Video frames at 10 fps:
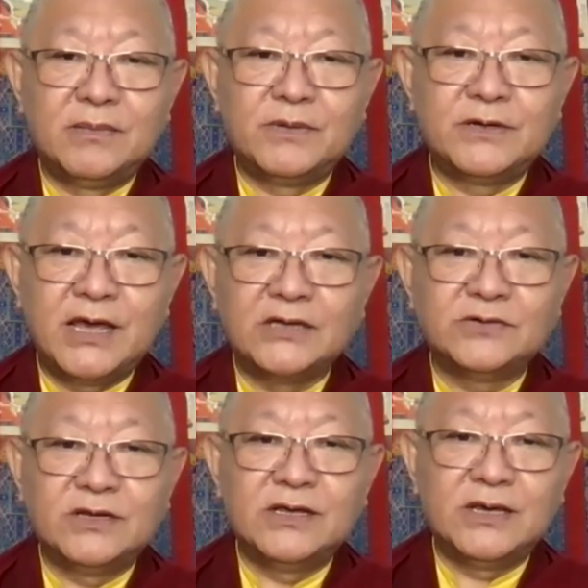But
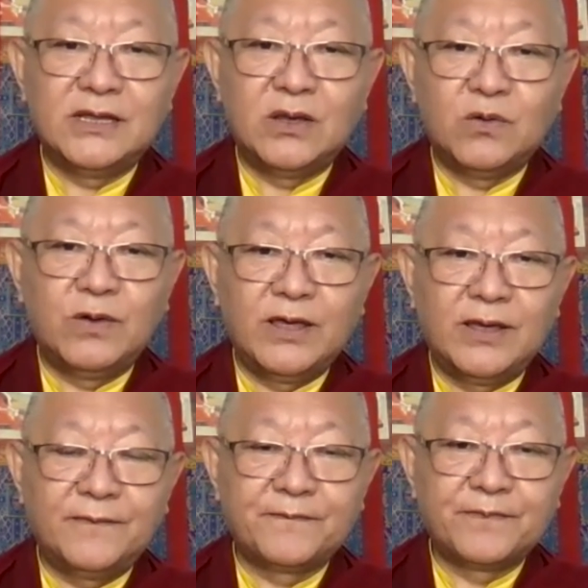actually, in a
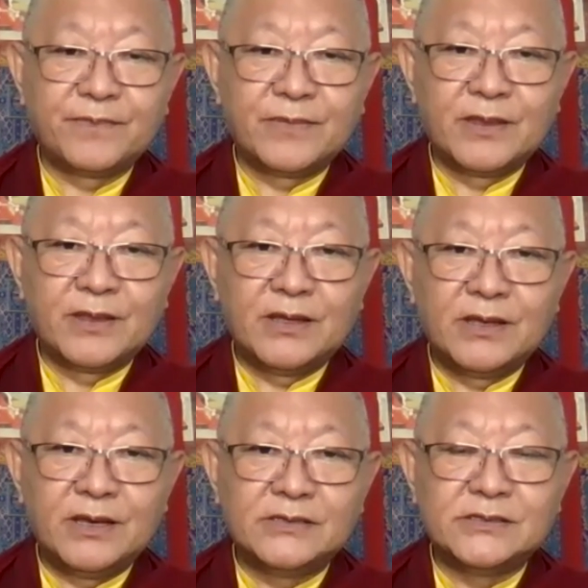way,
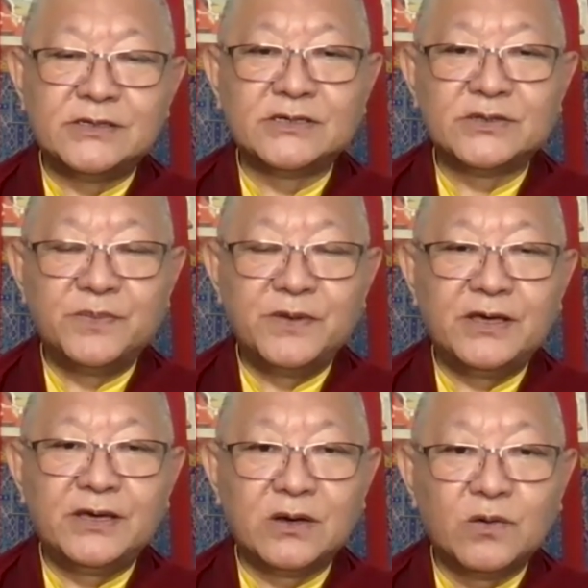it's just
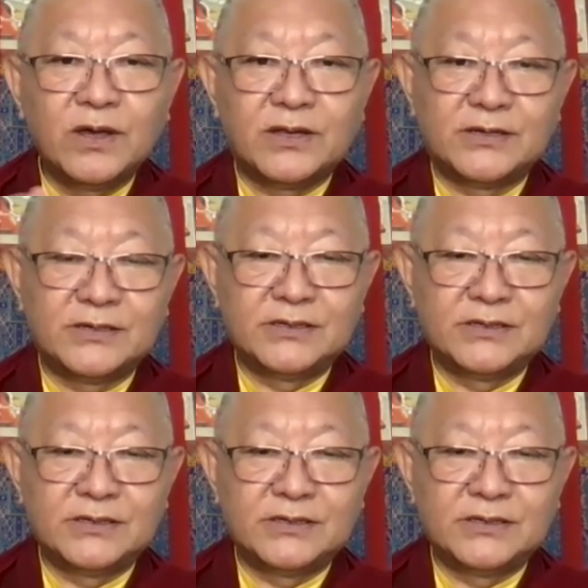being aware.